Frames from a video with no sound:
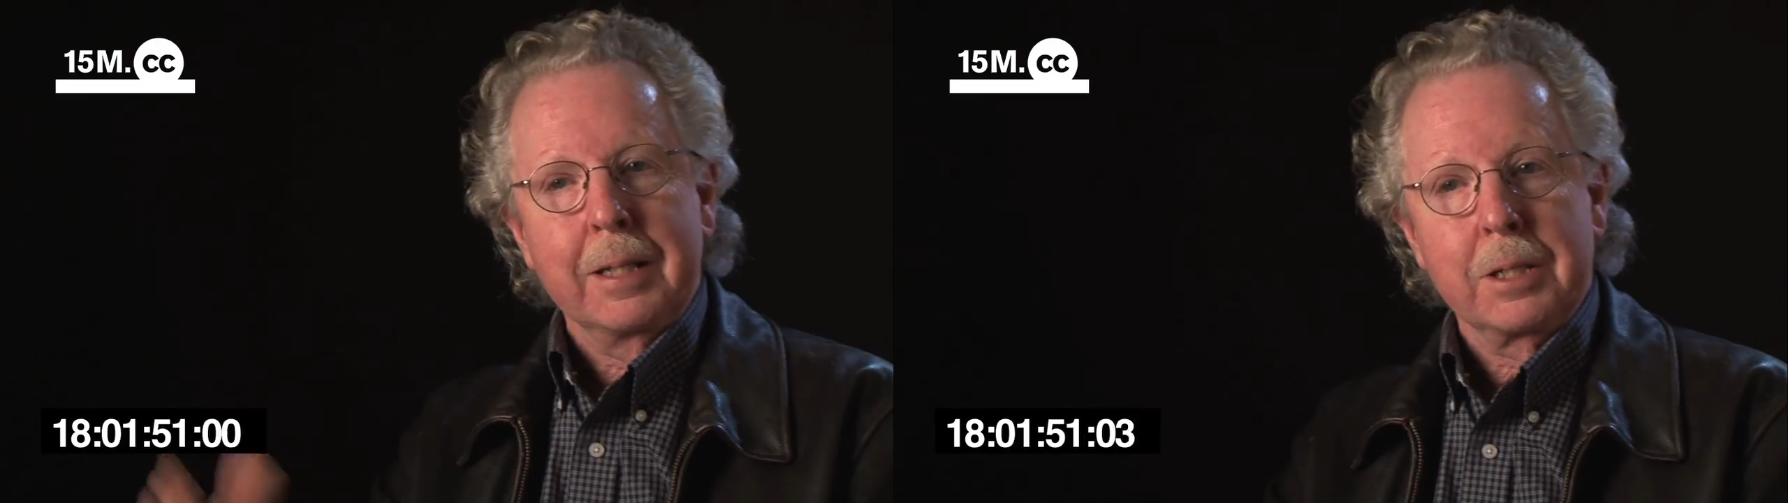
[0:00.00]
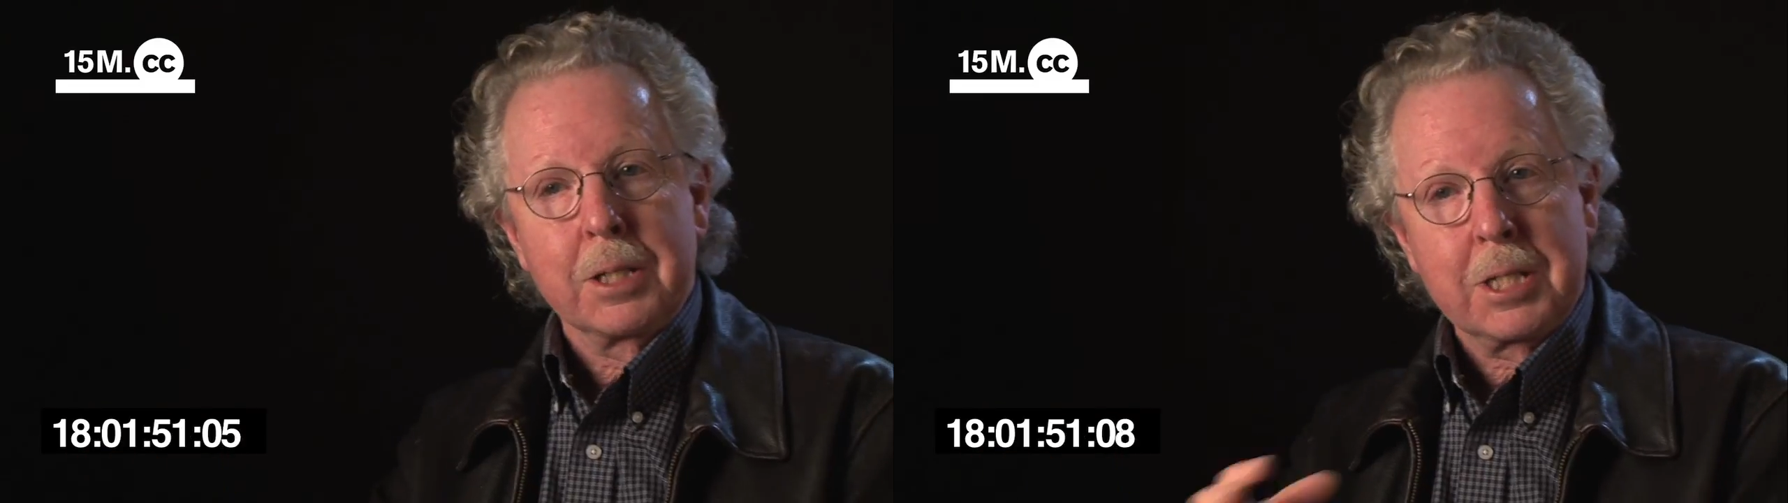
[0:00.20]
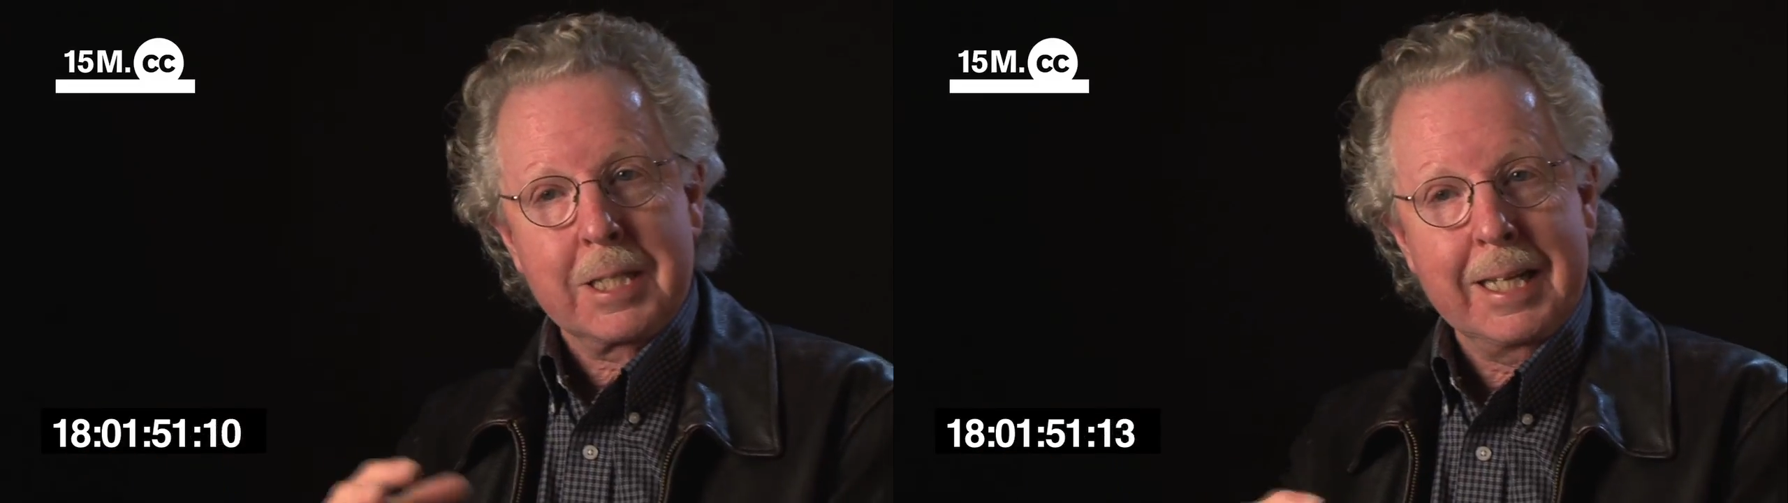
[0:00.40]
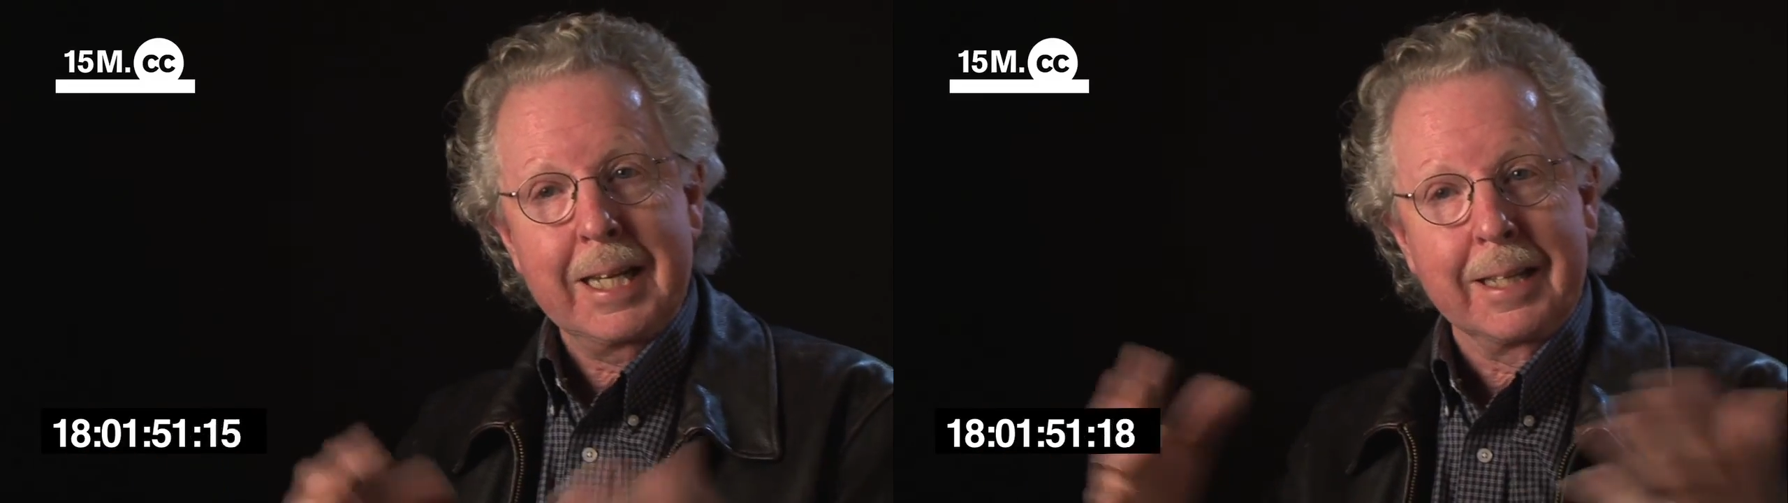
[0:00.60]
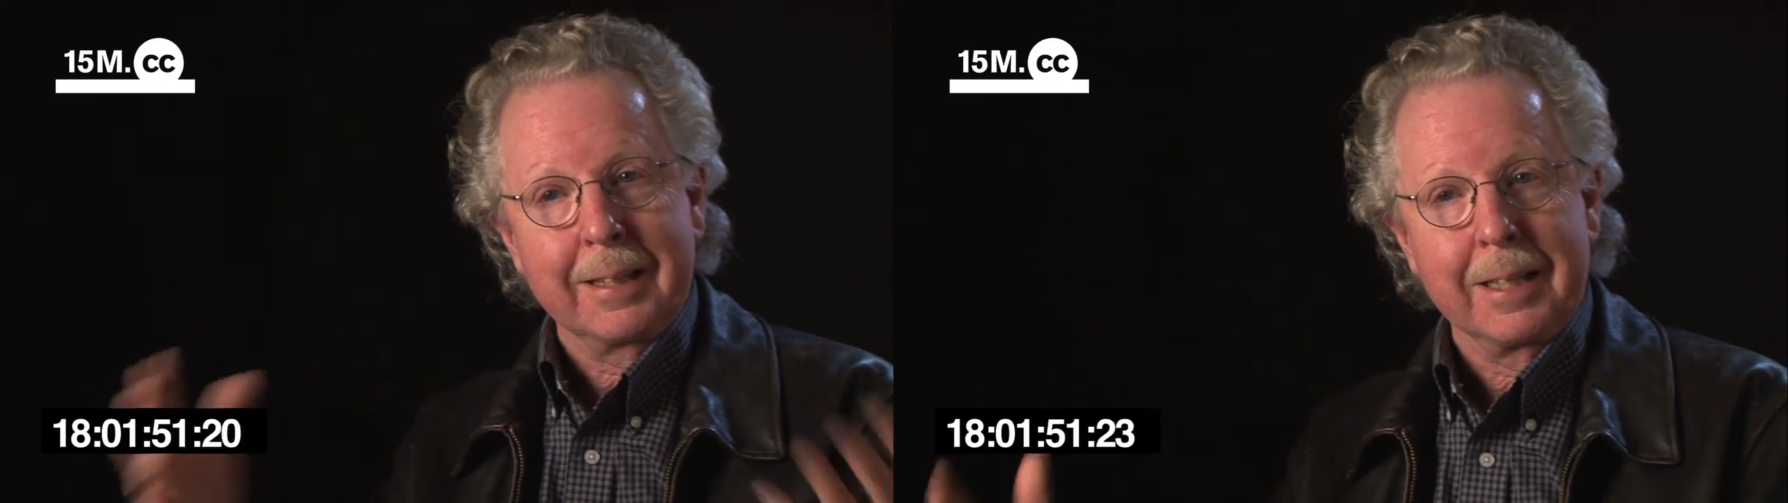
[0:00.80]
to
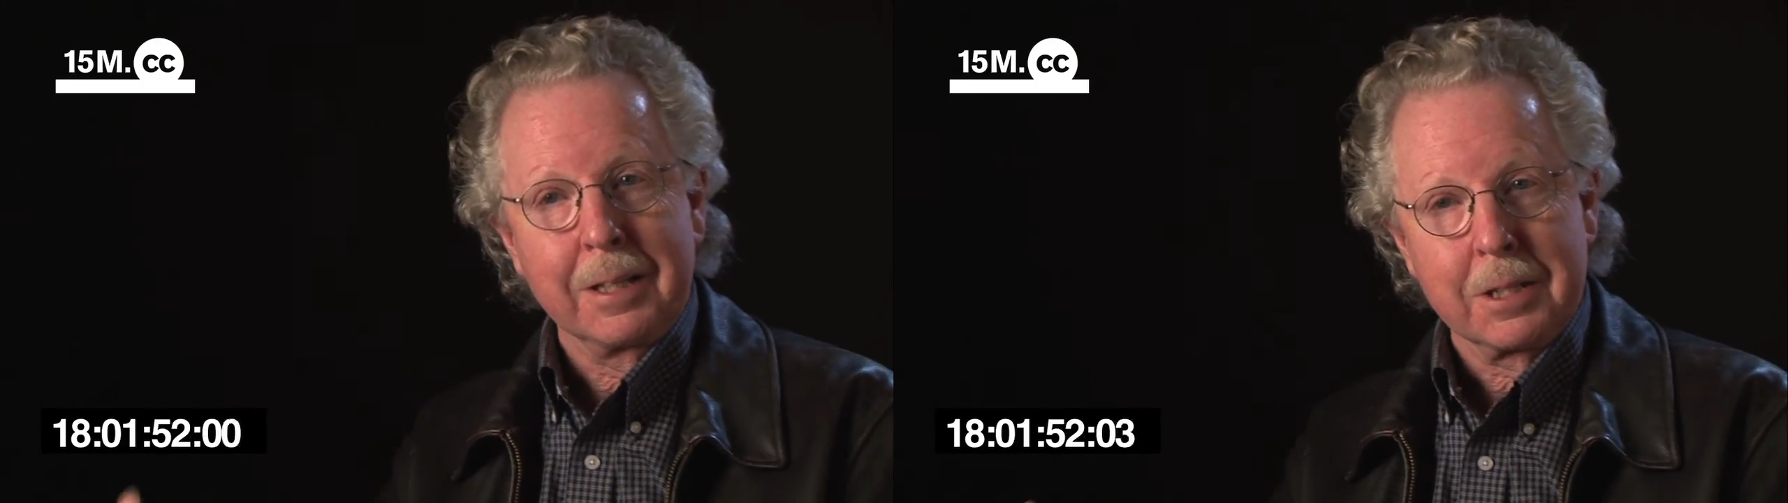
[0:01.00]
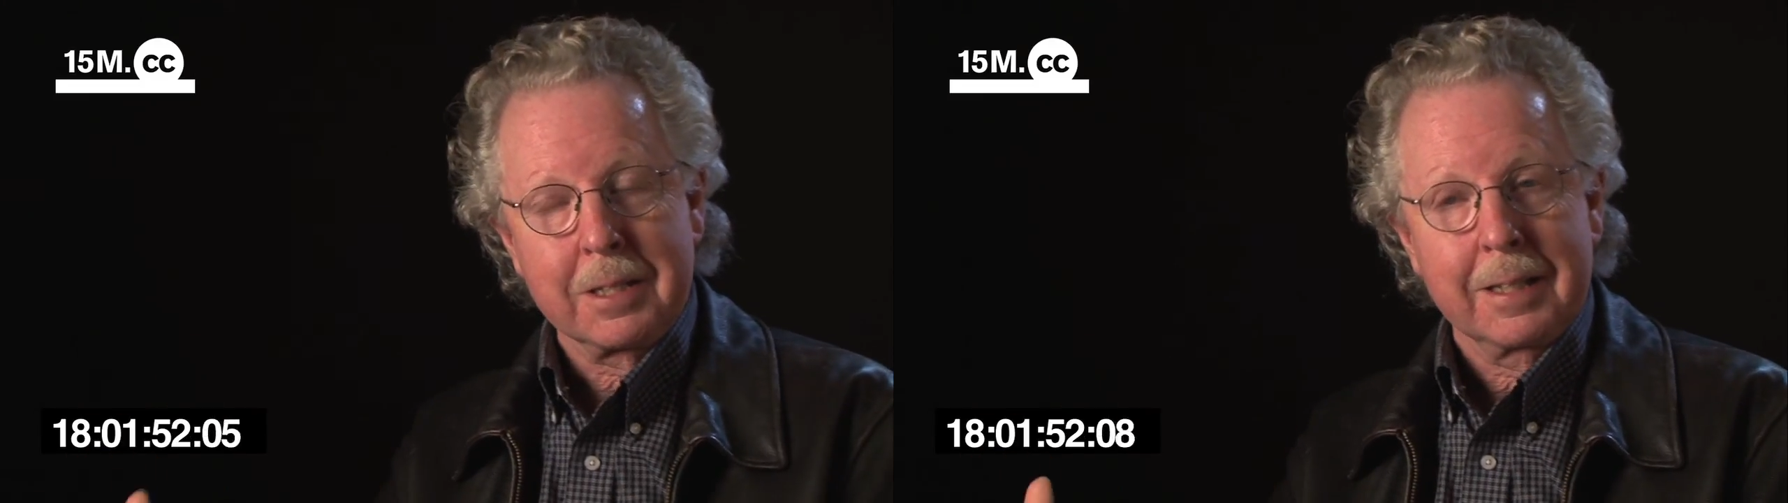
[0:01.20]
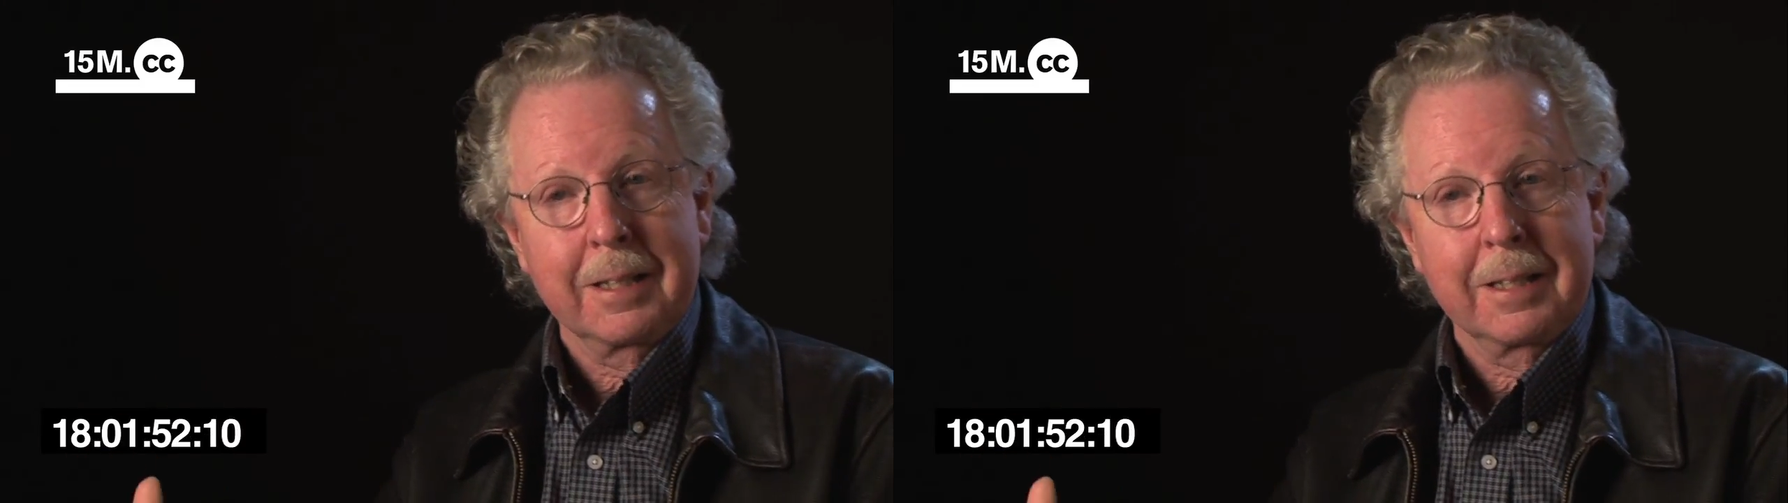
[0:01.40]
see these